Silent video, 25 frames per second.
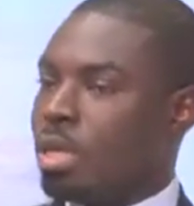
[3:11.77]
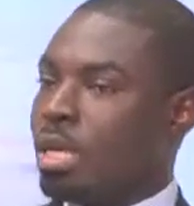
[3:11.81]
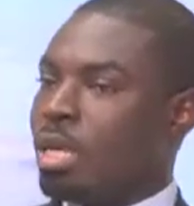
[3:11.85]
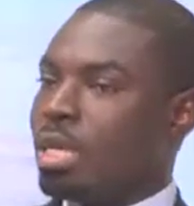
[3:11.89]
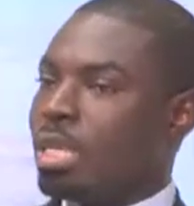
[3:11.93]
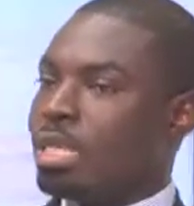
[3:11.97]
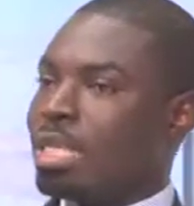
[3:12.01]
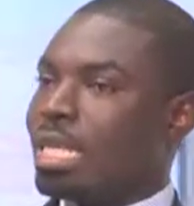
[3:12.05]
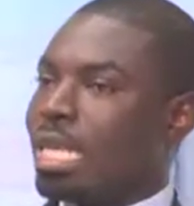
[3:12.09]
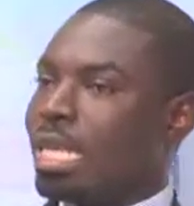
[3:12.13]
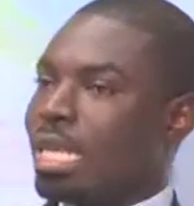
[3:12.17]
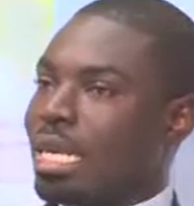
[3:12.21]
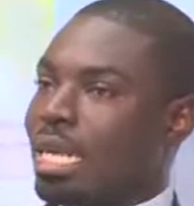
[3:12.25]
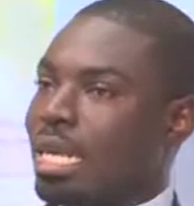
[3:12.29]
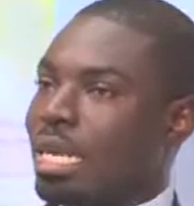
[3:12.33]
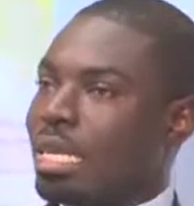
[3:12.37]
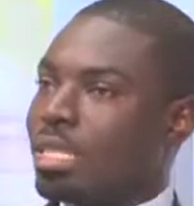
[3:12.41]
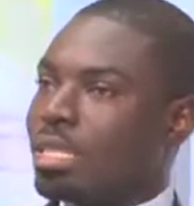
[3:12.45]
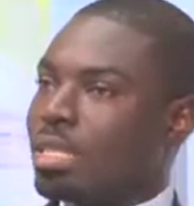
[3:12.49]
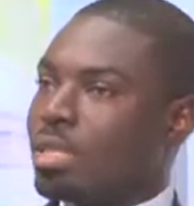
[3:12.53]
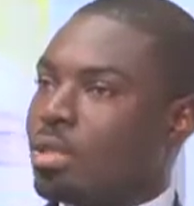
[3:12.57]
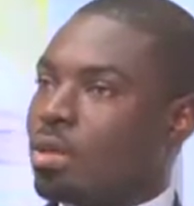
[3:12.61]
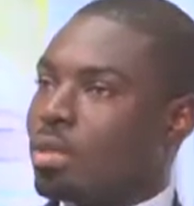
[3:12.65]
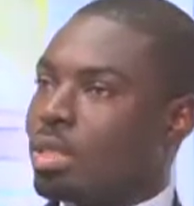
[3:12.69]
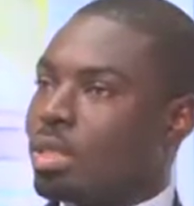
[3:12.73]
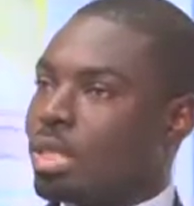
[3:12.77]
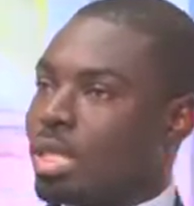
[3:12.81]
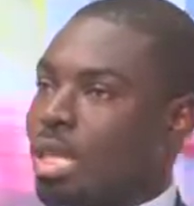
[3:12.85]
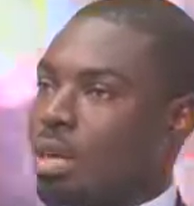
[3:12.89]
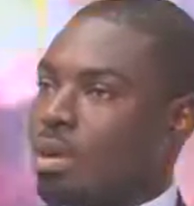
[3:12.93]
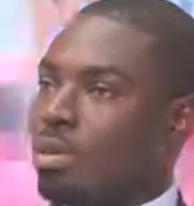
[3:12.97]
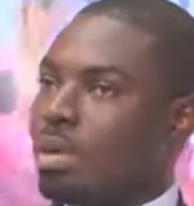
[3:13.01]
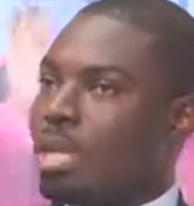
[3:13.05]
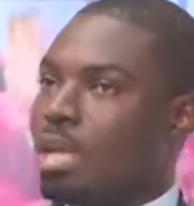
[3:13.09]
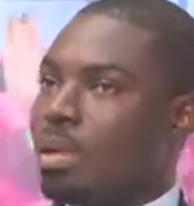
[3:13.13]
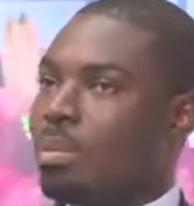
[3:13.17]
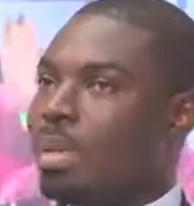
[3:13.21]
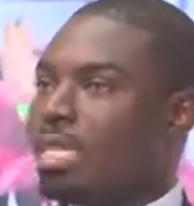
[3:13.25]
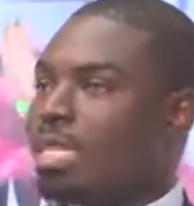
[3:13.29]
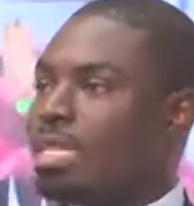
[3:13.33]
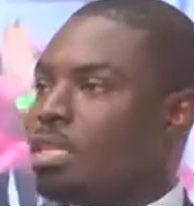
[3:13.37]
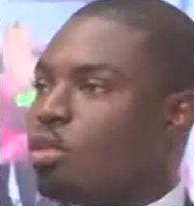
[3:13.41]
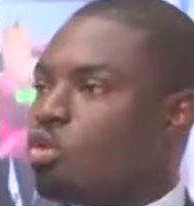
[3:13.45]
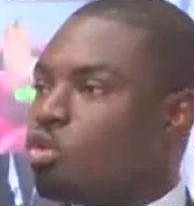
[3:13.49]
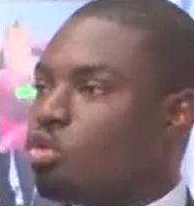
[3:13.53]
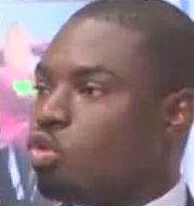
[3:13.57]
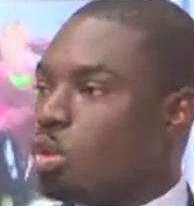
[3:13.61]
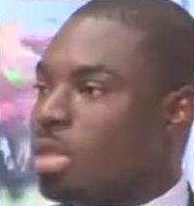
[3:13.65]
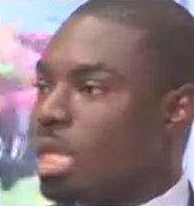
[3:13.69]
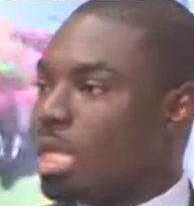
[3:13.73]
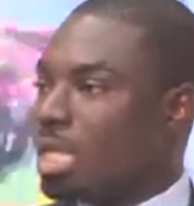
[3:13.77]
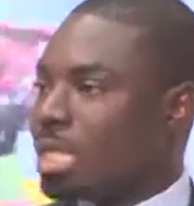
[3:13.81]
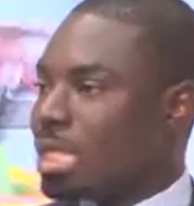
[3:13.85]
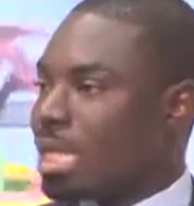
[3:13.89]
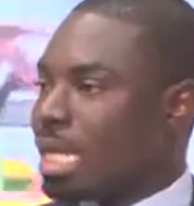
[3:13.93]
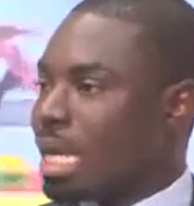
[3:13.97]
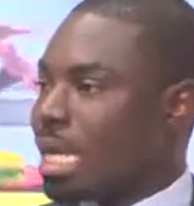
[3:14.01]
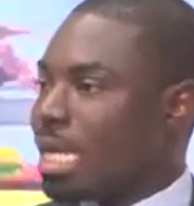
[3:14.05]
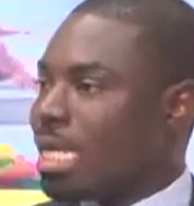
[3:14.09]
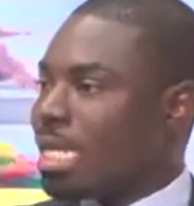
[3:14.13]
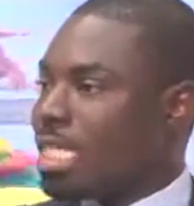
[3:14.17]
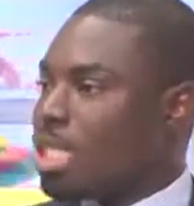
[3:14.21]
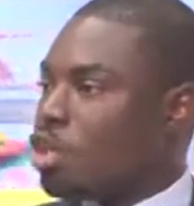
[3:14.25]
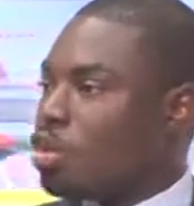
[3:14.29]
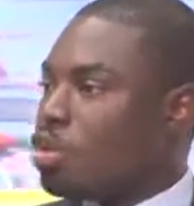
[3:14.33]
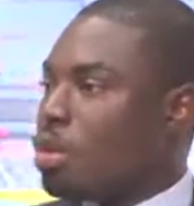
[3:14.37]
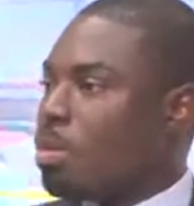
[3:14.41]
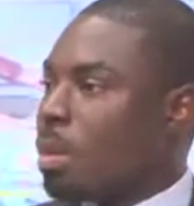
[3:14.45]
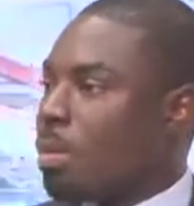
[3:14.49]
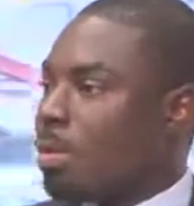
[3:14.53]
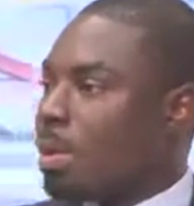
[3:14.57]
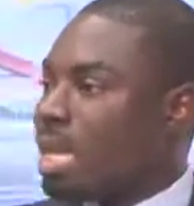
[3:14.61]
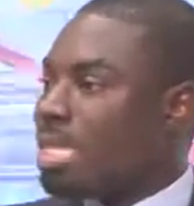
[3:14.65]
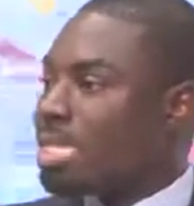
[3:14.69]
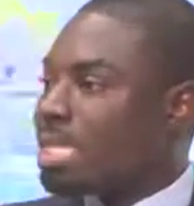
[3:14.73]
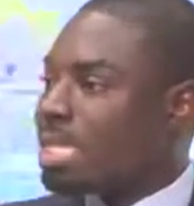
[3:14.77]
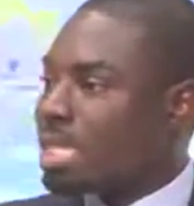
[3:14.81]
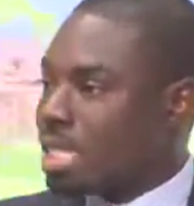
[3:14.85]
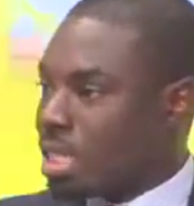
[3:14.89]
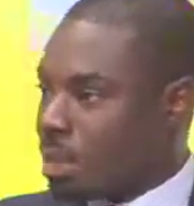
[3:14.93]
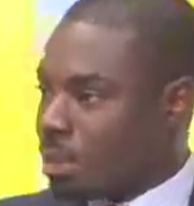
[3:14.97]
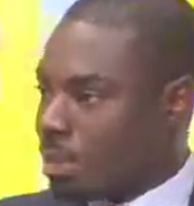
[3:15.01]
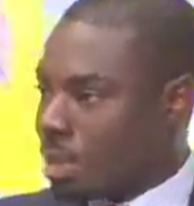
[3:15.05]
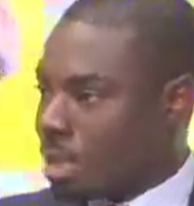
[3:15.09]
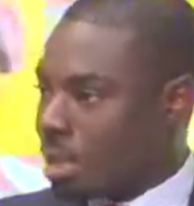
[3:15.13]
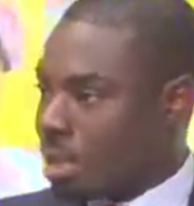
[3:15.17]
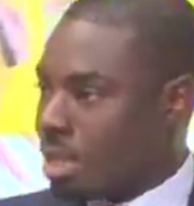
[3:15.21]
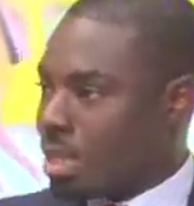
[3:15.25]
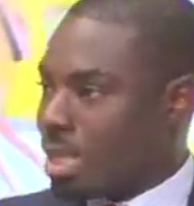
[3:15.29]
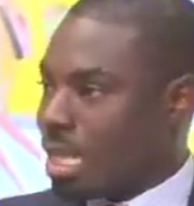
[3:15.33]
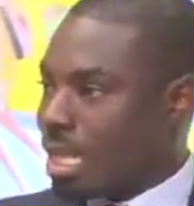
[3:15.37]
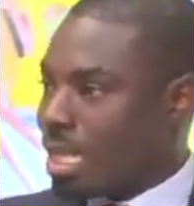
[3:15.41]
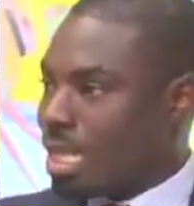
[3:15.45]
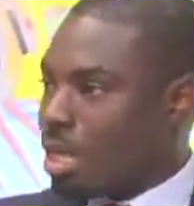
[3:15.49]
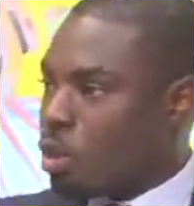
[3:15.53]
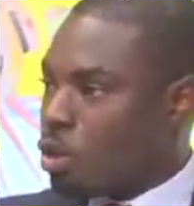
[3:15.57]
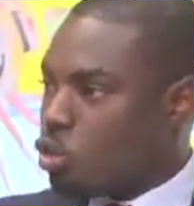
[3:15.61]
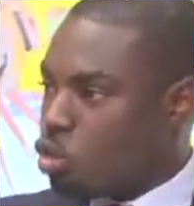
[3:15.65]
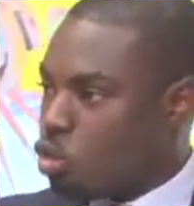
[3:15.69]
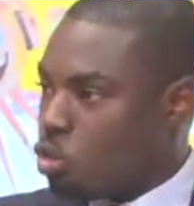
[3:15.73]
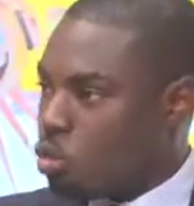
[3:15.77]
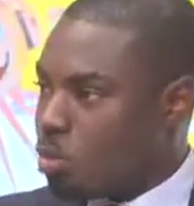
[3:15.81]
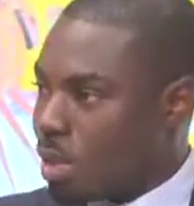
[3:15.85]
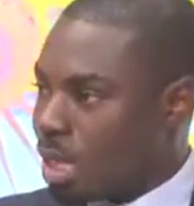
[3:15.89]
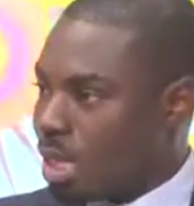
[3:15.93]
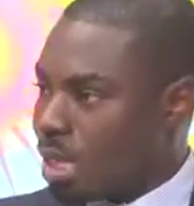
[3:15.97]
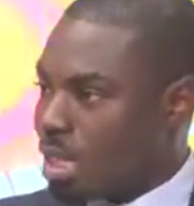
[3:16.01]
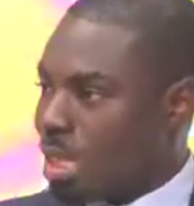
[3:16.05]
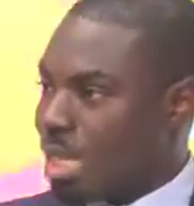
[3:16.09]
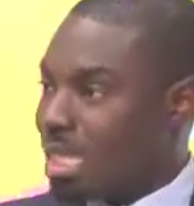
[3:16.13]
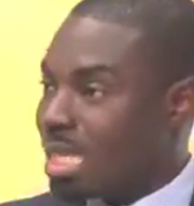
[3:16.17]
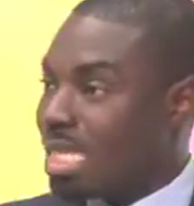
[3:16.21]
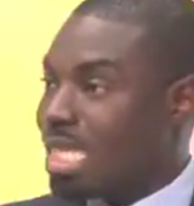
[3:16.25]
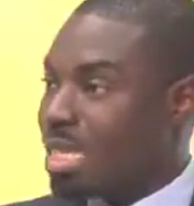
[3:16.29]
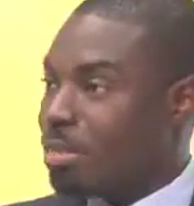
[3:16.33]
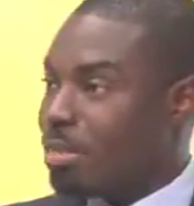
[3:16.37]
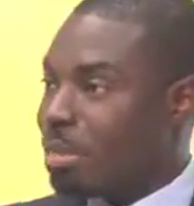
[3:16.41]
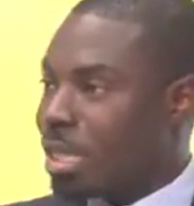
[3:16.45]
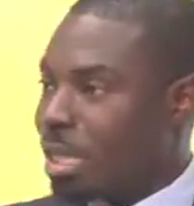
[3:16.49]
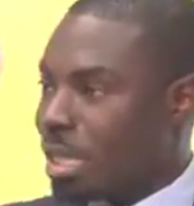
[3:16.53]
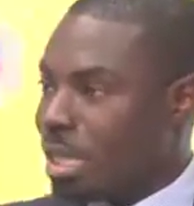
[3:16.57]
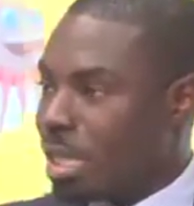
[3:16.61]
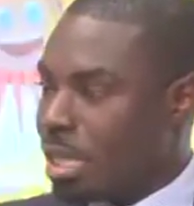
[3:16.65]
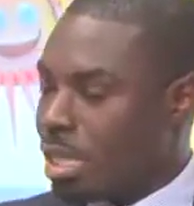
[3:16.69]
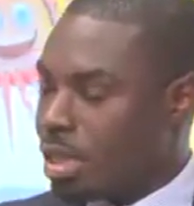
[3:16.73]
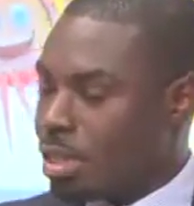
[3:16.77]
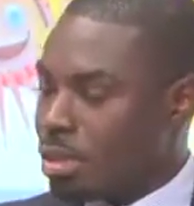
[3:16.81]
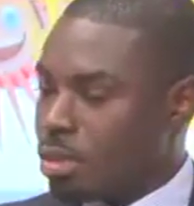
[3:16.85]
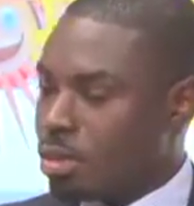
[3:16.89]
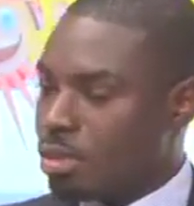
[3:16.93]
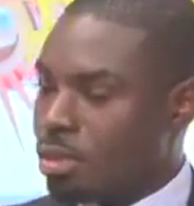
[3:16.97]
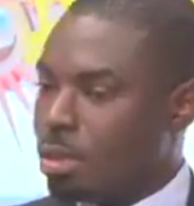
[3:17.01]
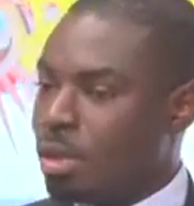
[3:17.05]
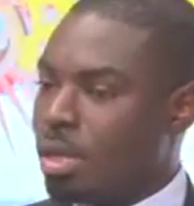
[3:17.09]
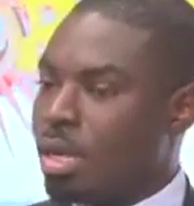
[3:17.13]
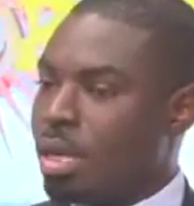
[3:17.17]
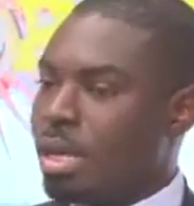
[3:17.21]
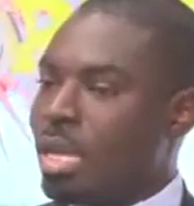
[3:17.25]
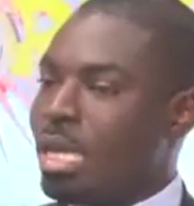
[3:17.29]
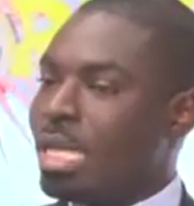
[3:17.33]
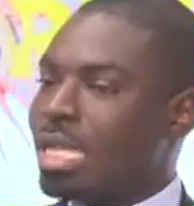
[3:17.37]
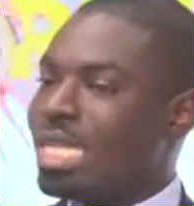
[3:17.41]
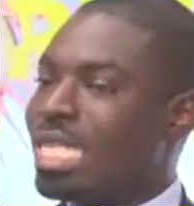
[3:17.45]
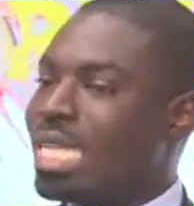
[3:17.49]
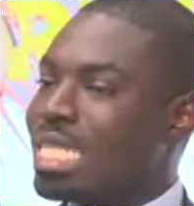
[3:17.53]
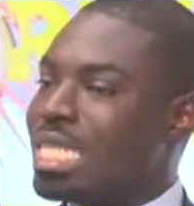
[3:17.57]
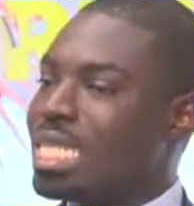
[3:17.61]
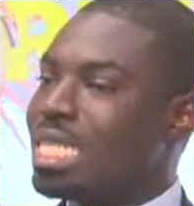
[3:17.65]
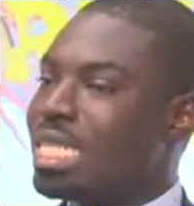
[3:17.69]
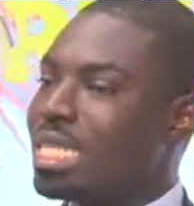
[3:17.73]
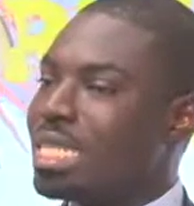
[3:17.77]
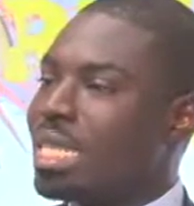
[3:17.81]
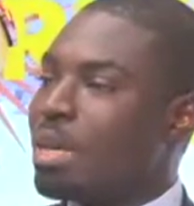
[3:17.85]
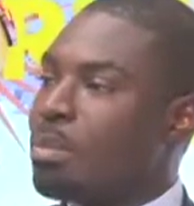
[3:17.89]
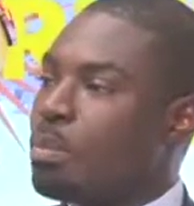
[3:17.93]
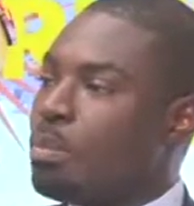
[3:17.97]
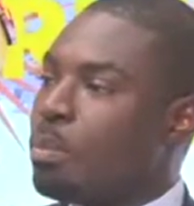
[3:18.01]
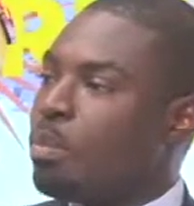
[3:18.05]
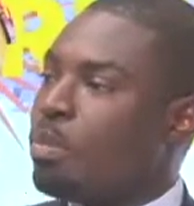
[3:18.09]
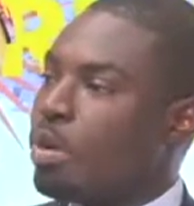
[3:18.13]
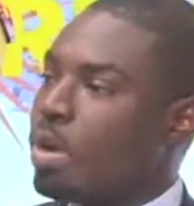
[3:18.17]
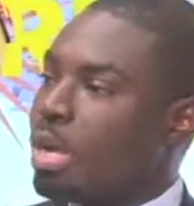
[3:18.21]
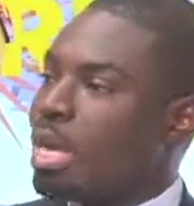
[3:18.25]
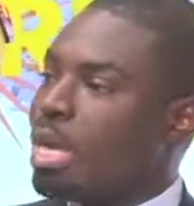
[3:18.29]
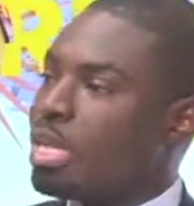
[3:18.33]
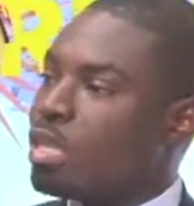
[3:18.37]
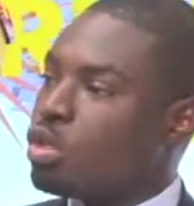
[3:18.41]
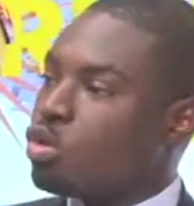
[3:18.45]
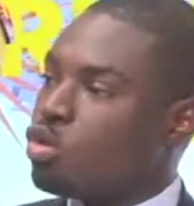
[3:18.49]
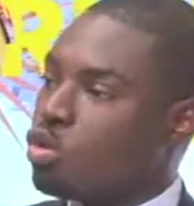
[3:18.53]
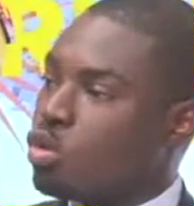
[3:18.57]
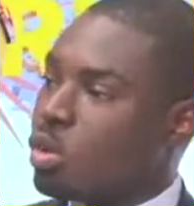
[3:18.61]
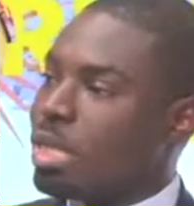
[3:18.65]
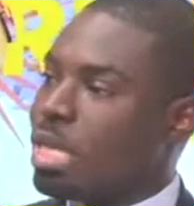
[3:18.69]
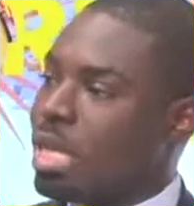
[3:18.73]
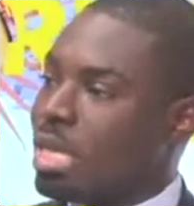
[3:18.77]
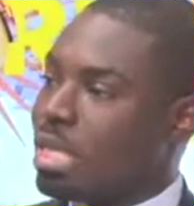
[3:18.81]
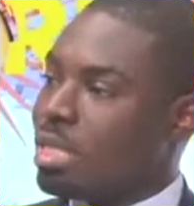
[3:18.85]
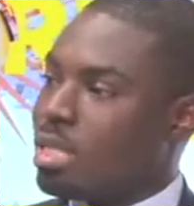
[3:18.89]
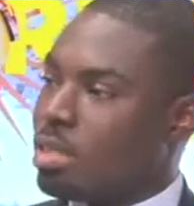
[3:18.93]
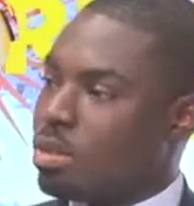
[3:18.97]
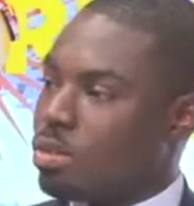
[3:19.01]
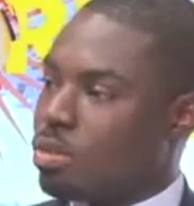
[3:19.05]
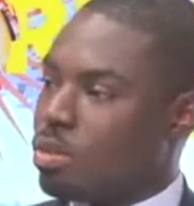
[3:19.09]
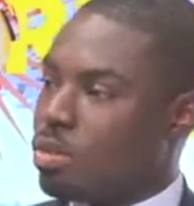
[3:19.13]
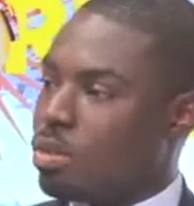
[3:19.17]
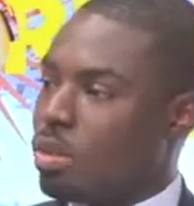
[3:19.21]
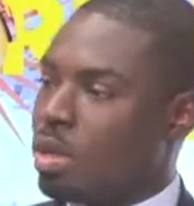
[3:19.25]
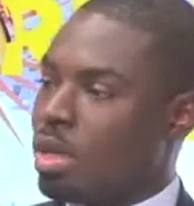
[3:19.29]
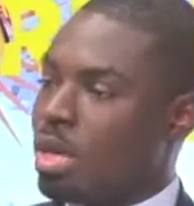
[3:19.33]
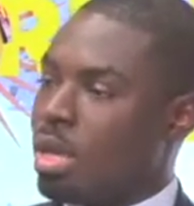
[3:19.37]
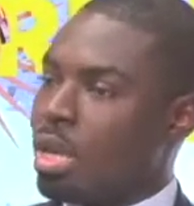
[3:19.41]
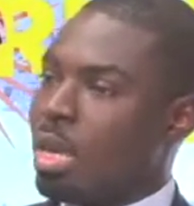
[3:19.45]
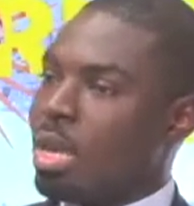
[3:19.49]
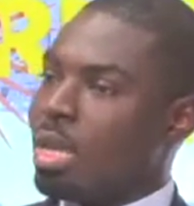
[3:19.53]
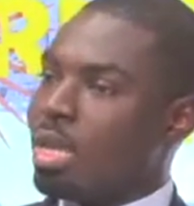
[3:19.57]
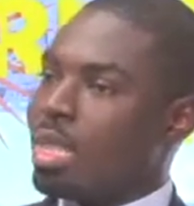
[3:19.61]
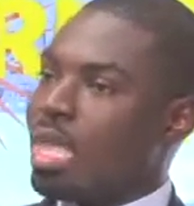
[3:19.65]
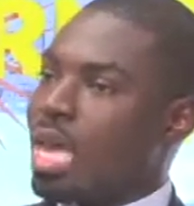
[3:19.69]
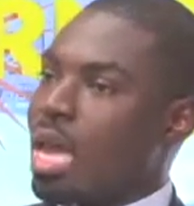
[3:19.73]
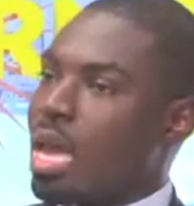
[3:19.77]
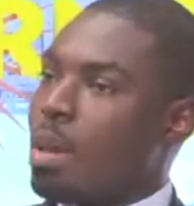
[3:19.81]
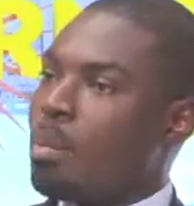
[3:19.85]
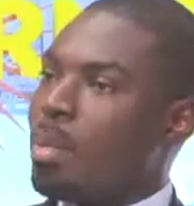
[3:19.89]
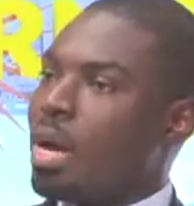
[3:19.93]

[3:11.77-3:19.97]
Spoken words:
It's a case ordinarily maybe 2 years. Yet it's about 6 months and now 2 months. See a big case no. In the shape break a 2 case no. Time